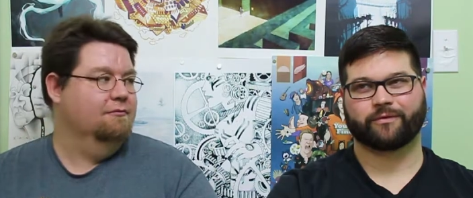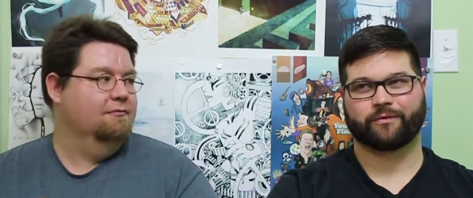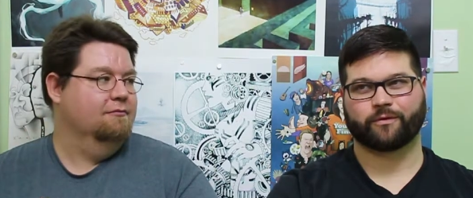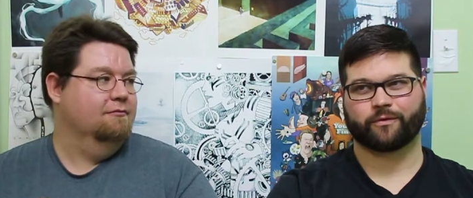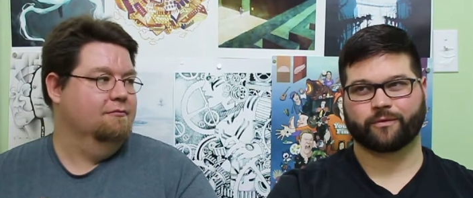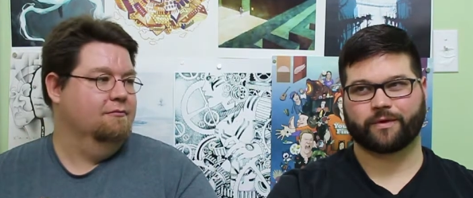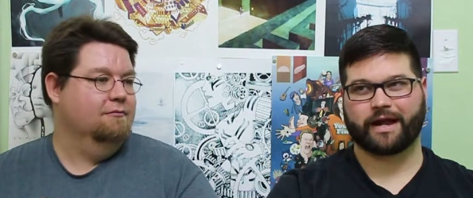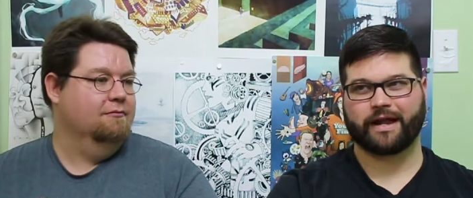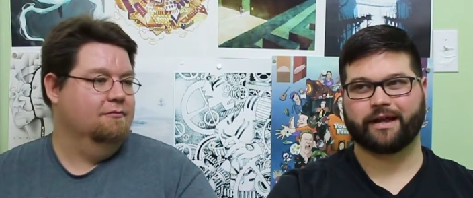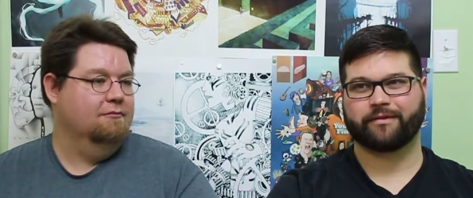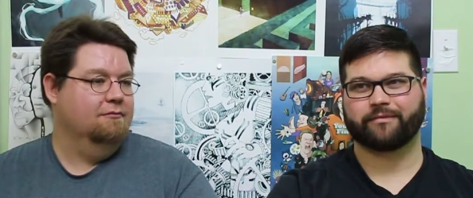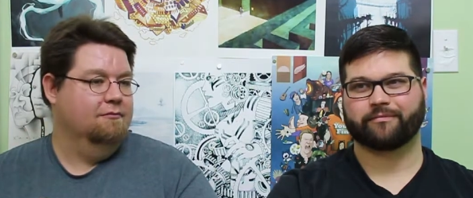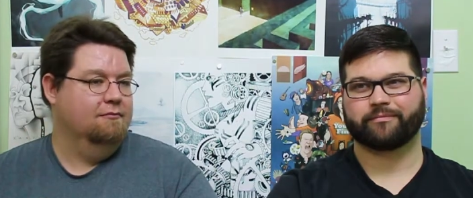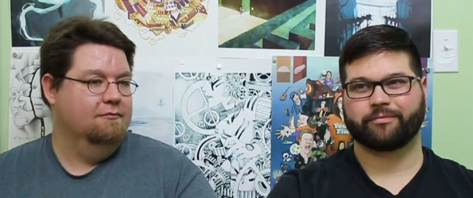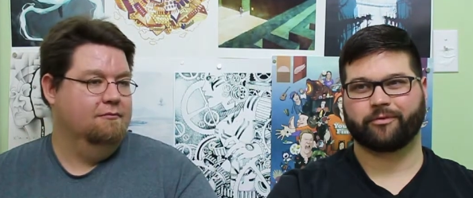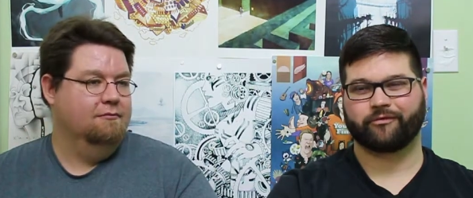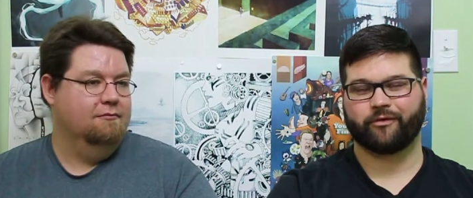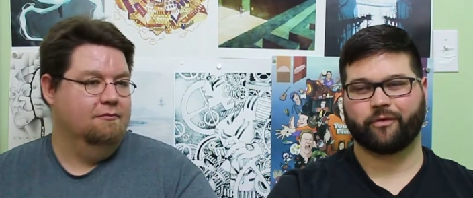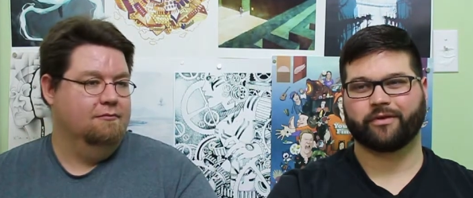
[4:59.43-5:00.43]

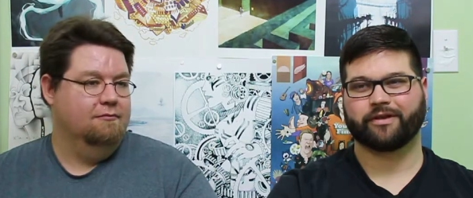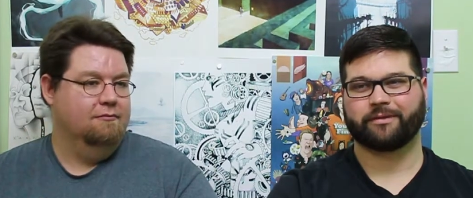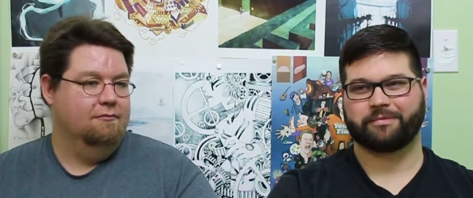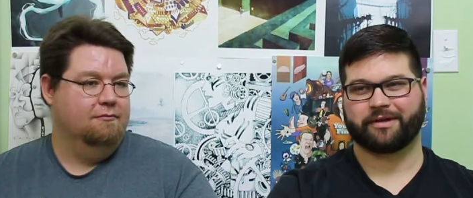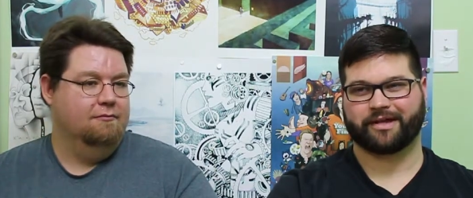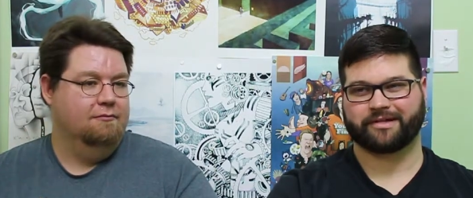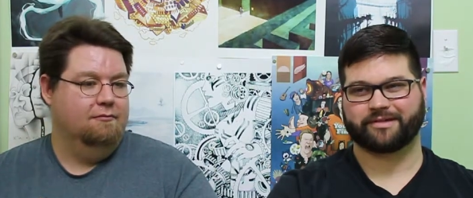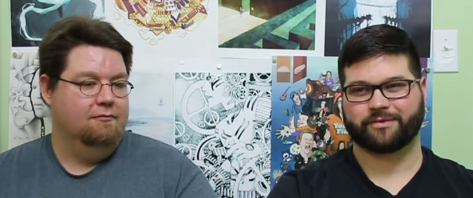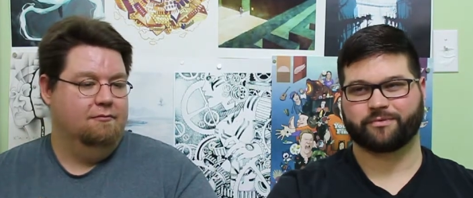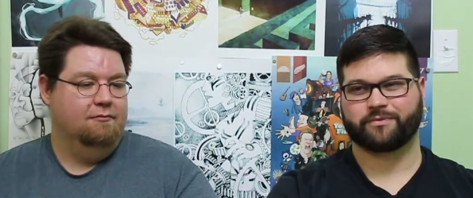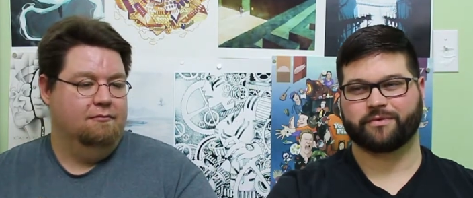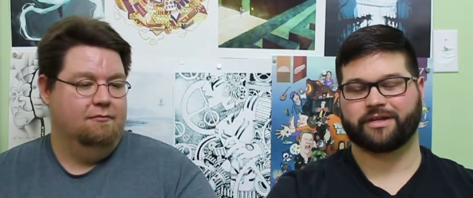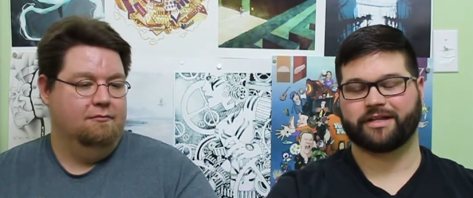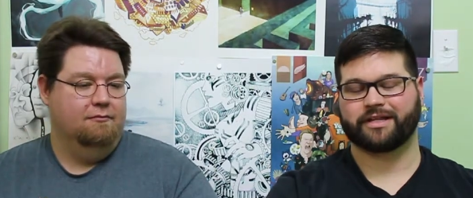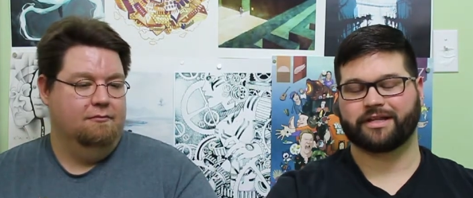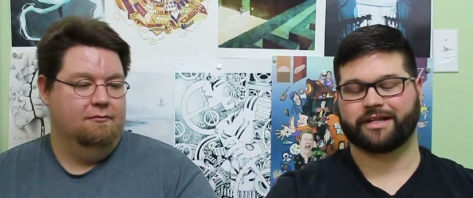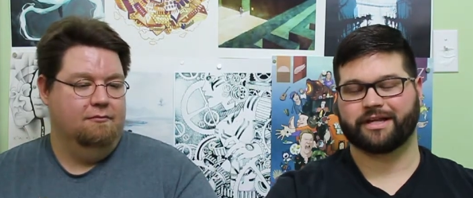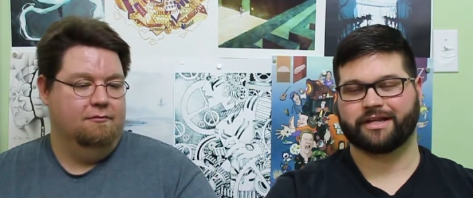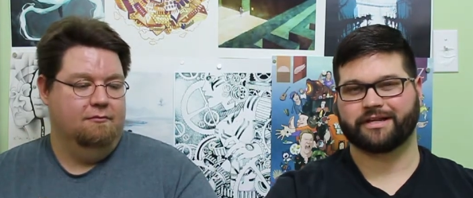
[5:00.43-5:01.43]
Speaker 1: great but vocally because it
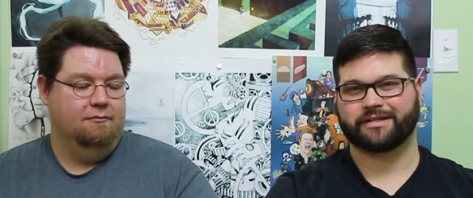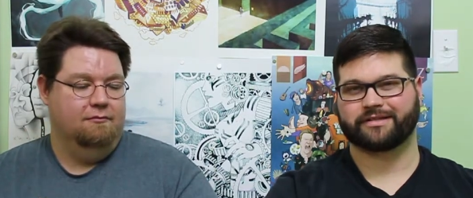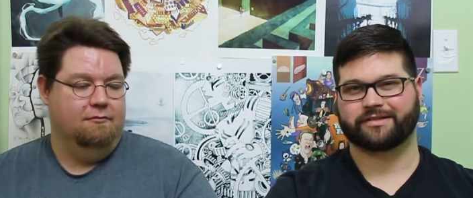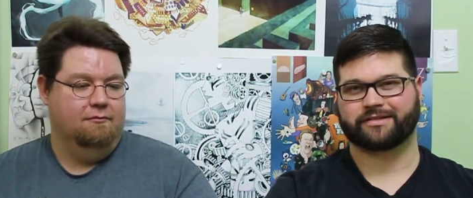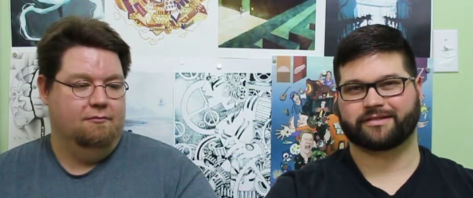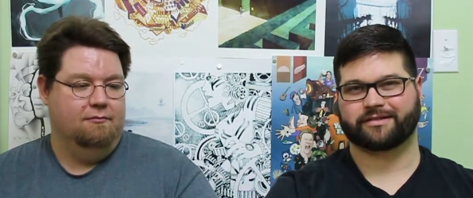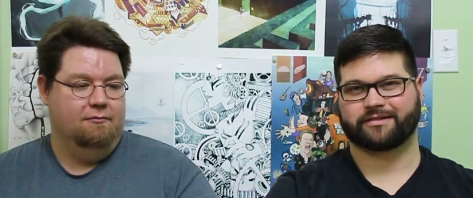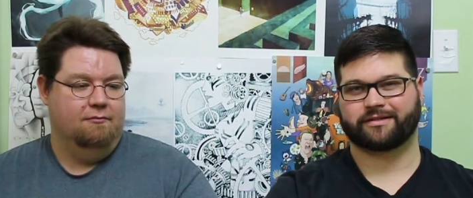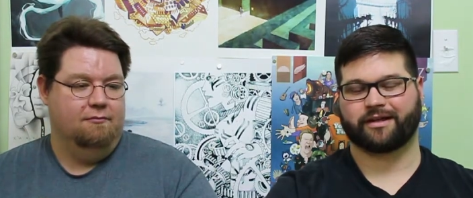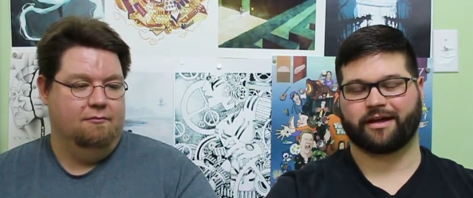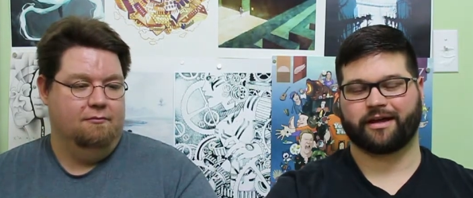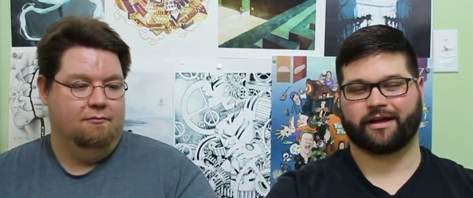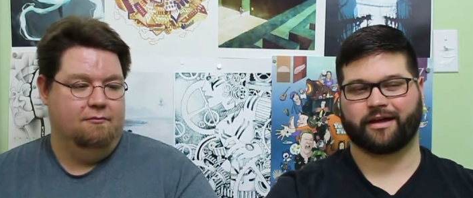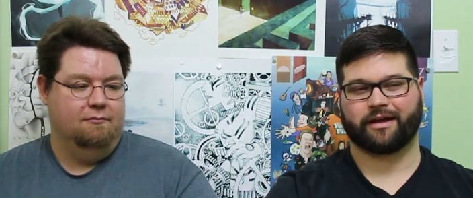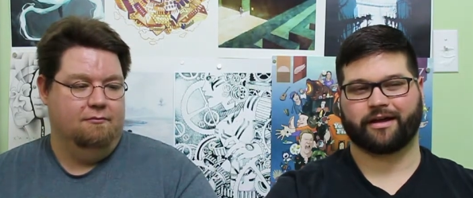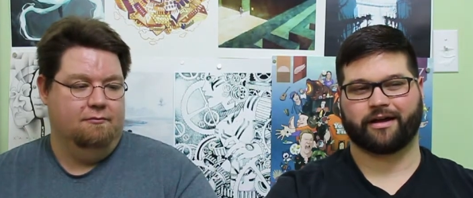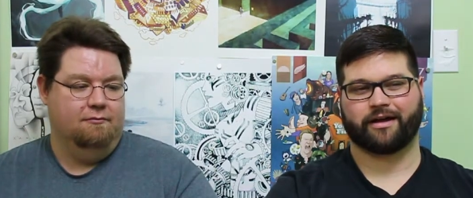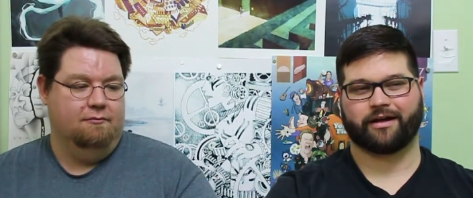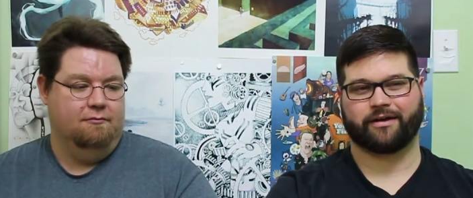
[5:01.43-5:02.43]
really is
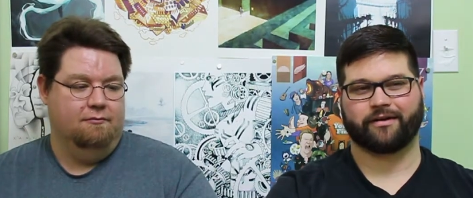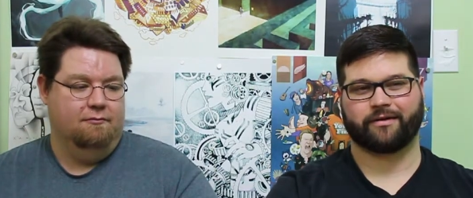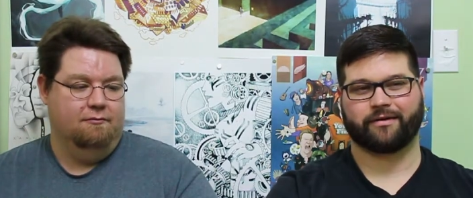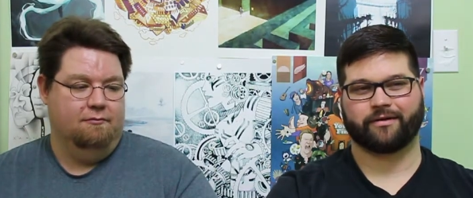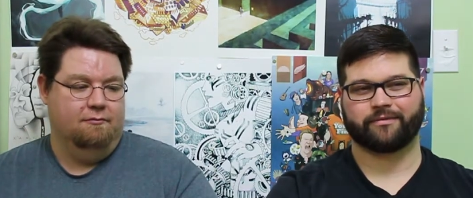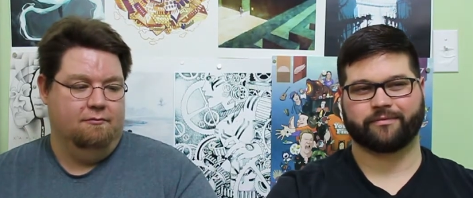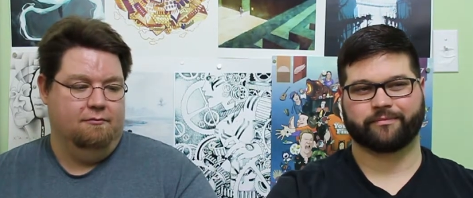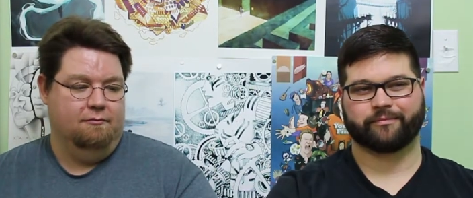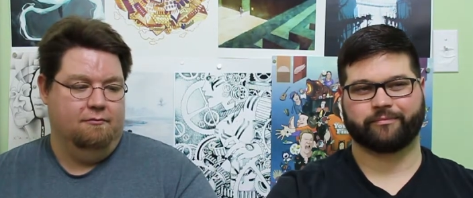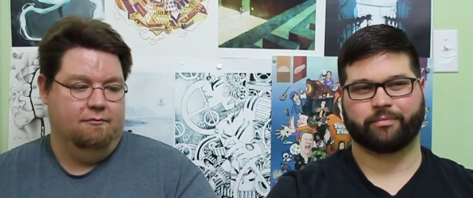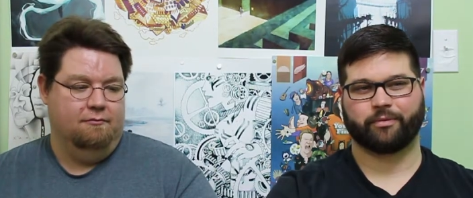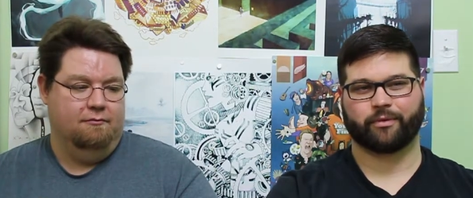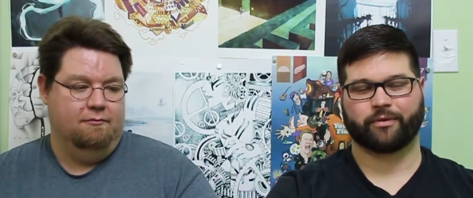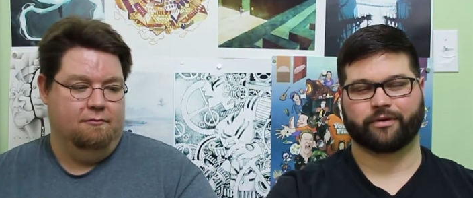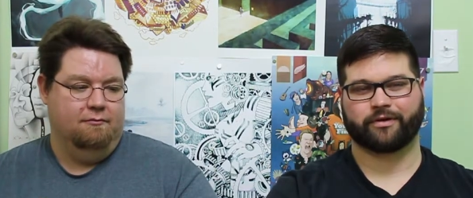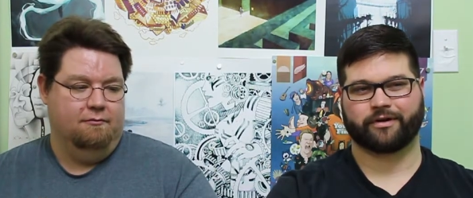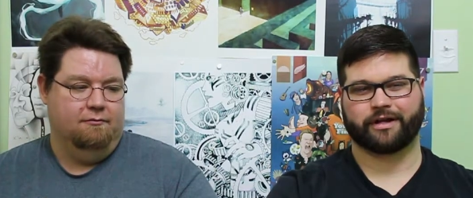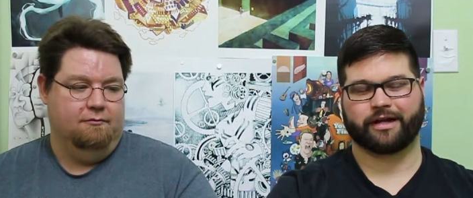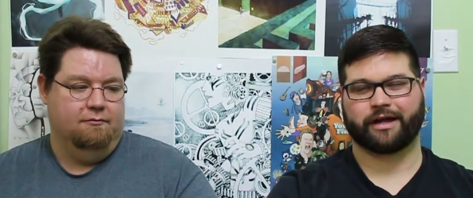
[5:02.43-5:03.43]
uh,
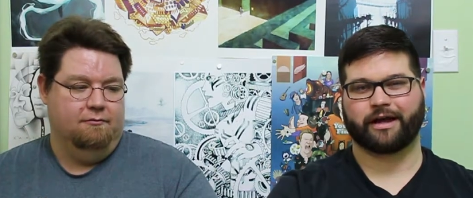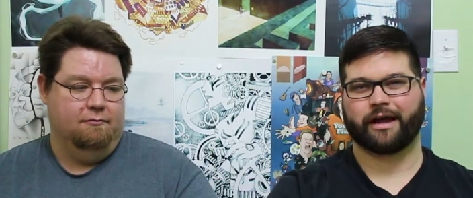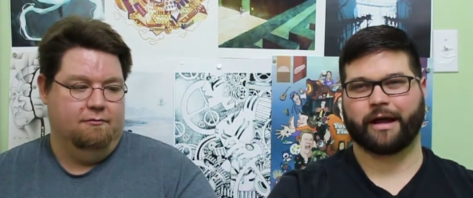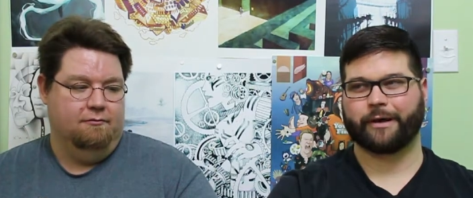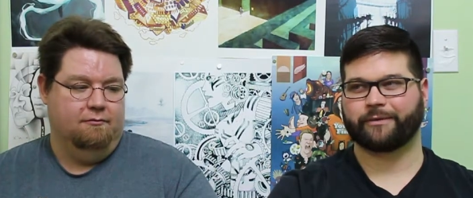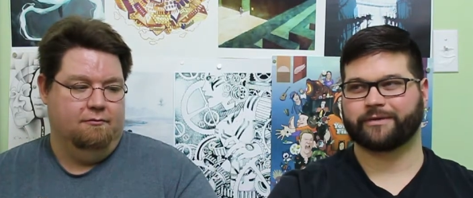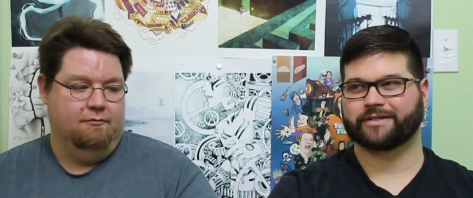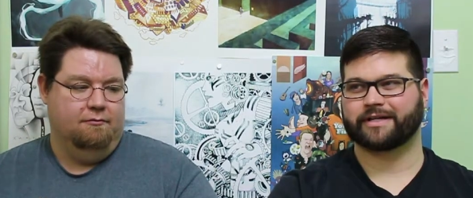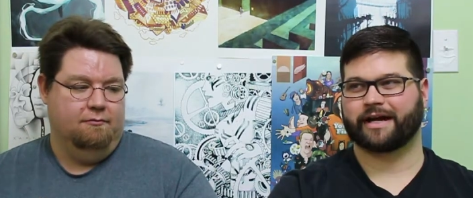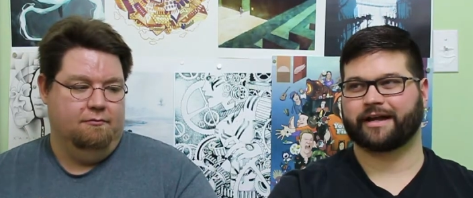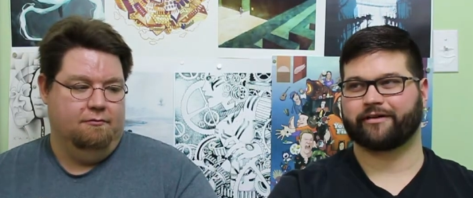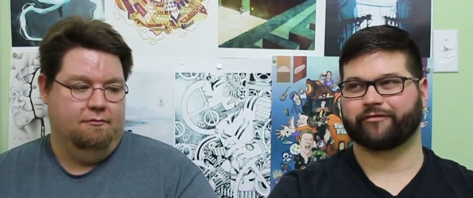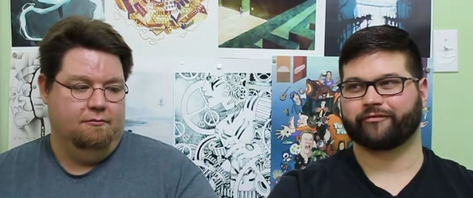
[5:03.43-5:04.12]
bordering outside